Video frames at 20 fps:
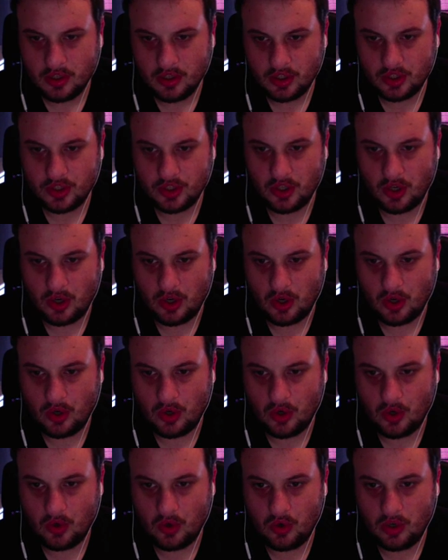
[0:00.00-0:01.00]

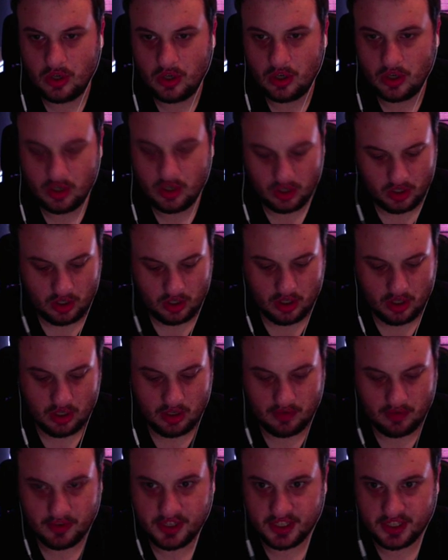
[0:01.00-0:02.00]
so
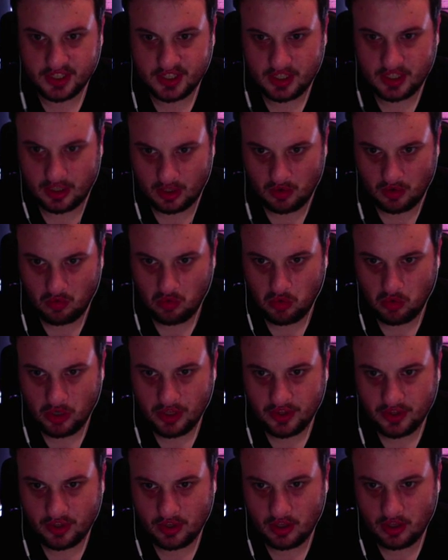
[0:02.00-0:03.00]
I'm going to set the
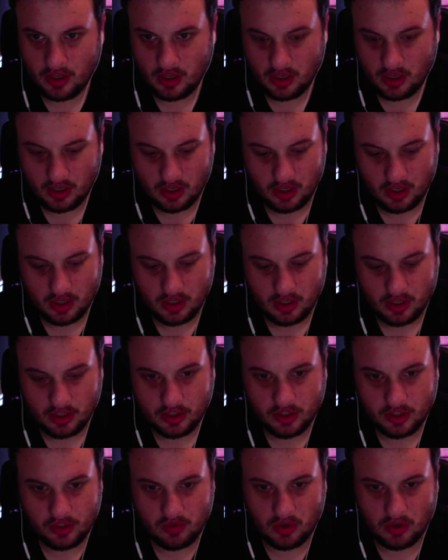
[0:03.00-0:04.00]
width
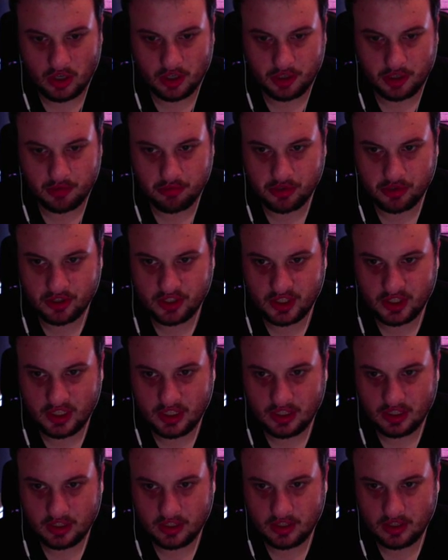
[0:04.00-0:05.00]
to
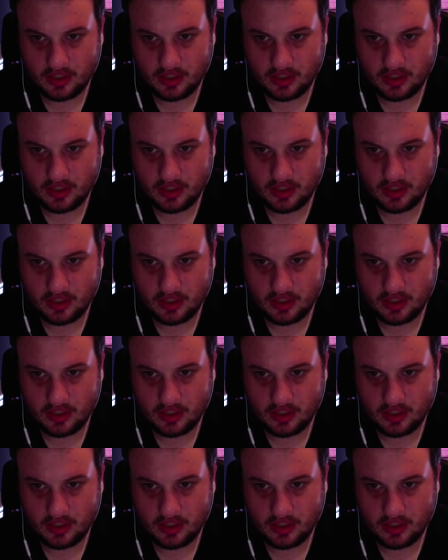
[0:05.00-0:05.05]
100%.